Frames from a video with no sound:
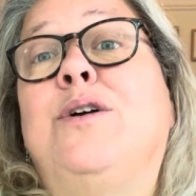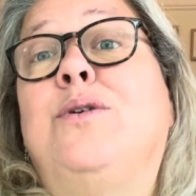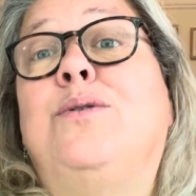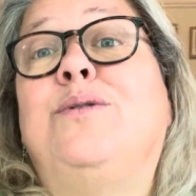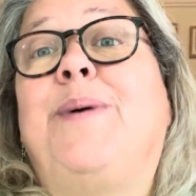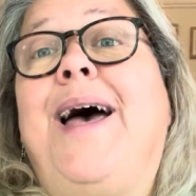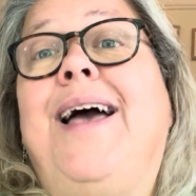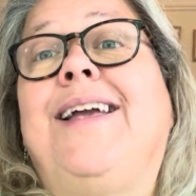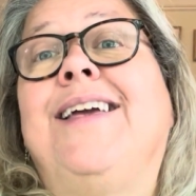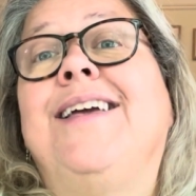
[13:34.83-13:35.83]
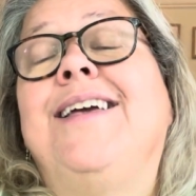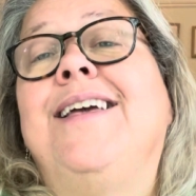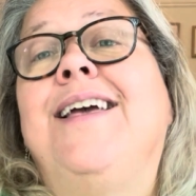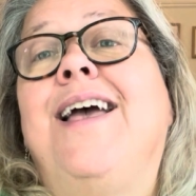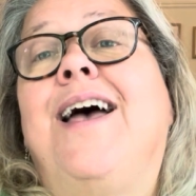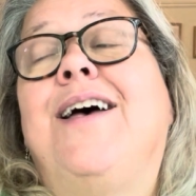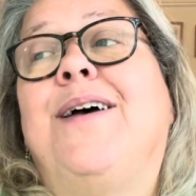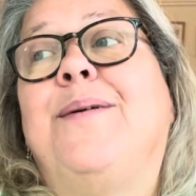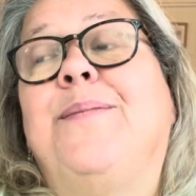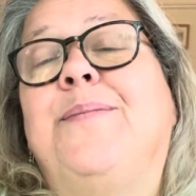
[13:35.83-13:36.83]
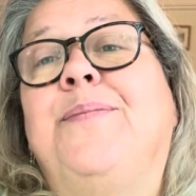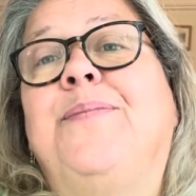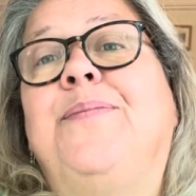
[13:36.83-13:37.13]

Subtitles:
cool bag, and